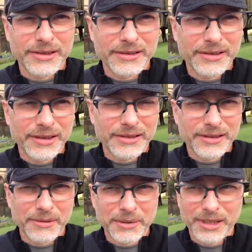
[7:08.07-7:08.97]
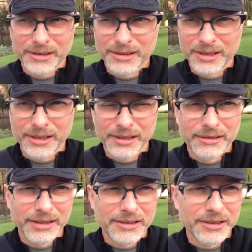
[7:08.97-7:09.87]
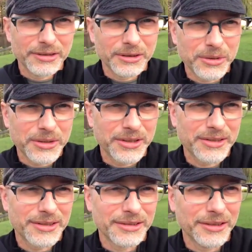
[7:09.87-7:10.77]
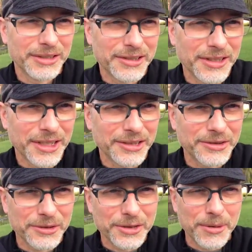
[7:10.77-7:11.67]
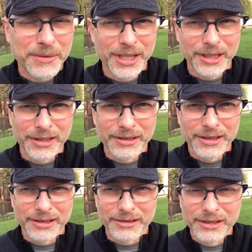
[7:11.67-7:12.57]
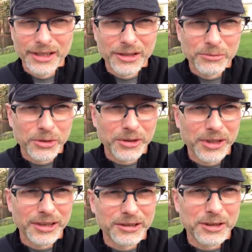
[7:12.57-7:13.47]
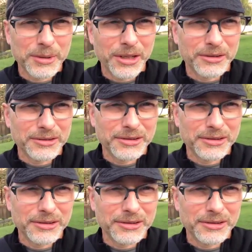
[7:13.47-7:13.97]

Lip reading: It's something that it's a neurosis or a disease or something. And the more I learn about